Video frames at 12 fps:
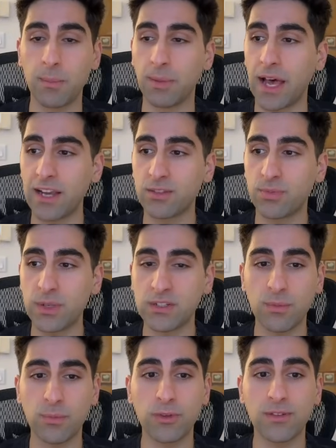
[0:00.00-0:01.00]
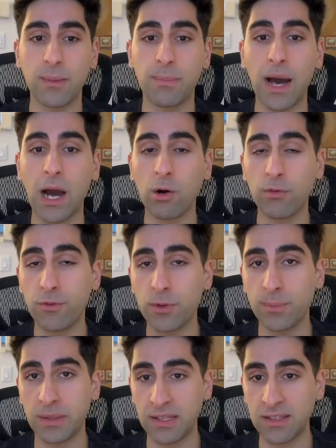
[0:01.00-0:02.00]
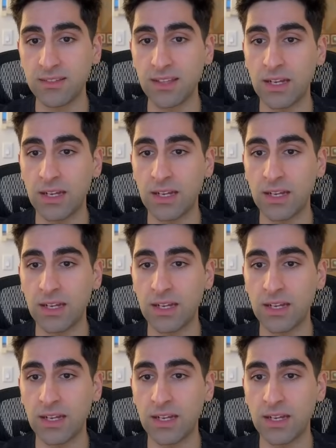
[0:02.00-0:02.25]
Black's bishop was a powerful piece,